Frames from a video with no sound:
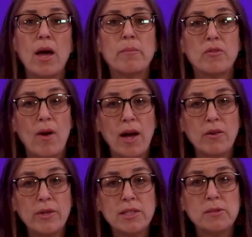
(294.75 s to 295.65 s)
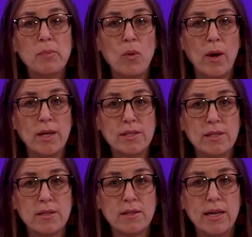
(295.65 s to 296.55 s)
Baradaran's
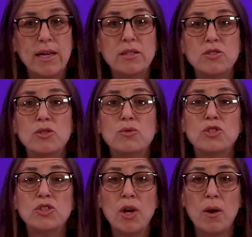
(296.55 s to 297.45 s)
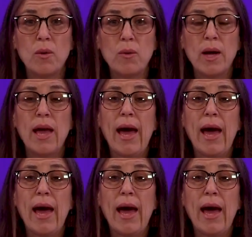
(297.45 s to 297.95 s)
point is to show